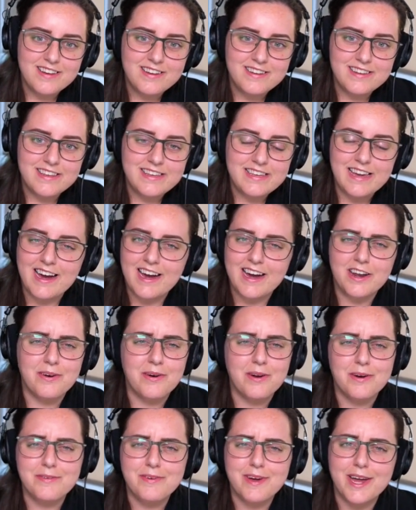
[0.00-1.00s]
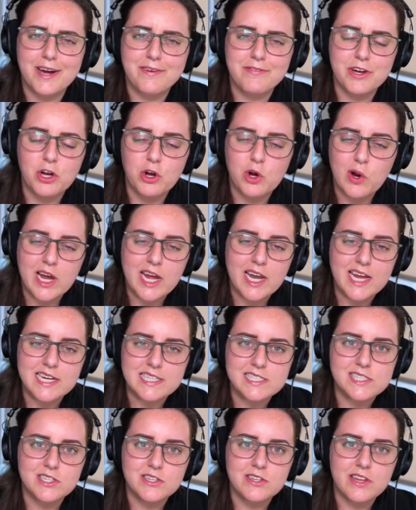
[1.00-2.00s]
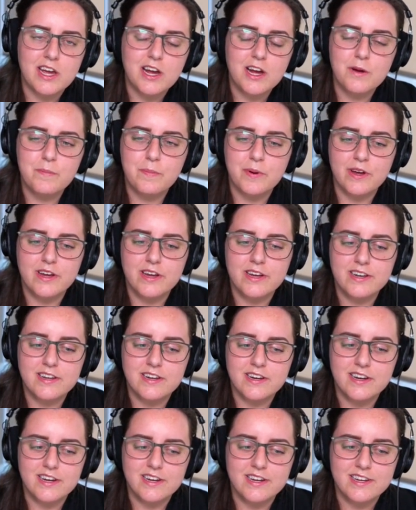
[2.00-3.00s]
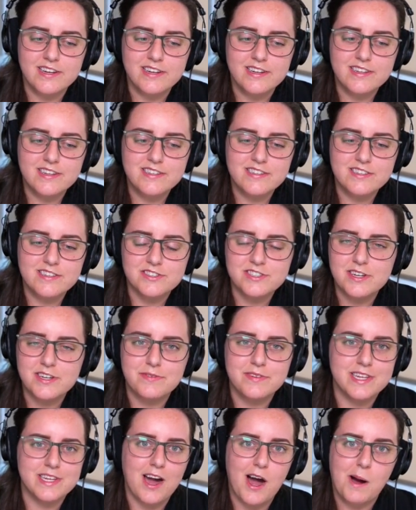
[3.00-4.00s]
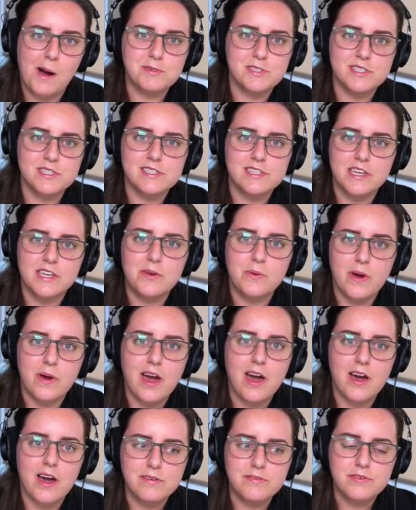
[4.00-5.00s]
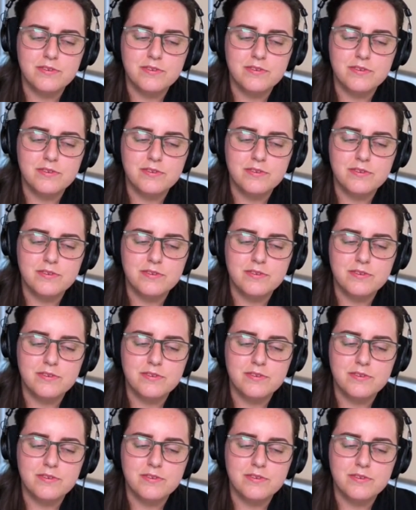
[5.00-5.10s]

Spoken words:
yeah, I don't know if I have a great answer there, but there's definitely options that you have.